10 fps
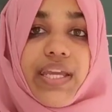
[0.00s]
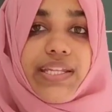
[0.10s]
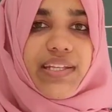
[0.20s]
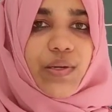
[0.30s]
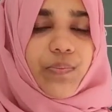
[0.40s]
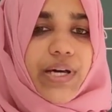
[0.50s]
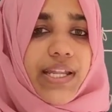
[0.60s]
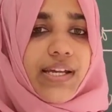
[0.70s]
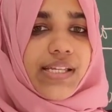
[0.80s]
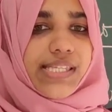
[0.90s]
meter
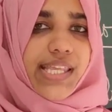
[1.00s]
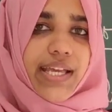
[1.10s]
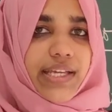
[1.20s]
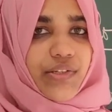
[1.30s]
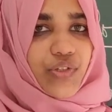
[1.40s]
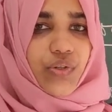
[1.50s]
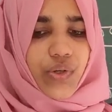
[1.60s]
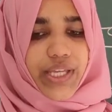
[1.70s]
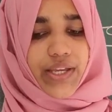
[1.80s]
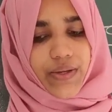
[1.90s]
per second.
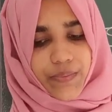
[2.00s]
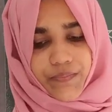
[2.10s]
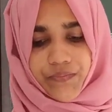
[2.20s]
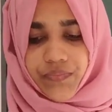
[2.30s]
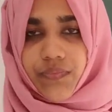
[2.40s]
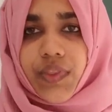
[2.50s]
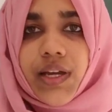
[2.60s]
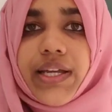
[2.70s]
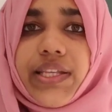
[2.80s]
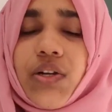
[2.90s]
Okay,
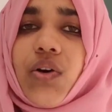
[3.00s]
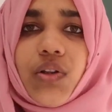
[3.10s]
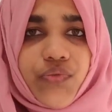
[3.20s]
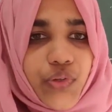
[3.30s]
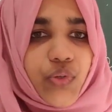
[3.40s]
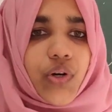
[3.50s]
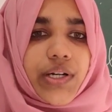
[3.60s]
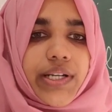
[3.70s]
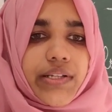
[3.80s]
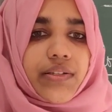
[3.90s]
I think all of you
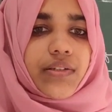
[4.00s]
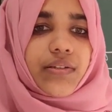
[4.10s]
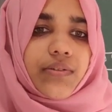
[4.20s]
got it.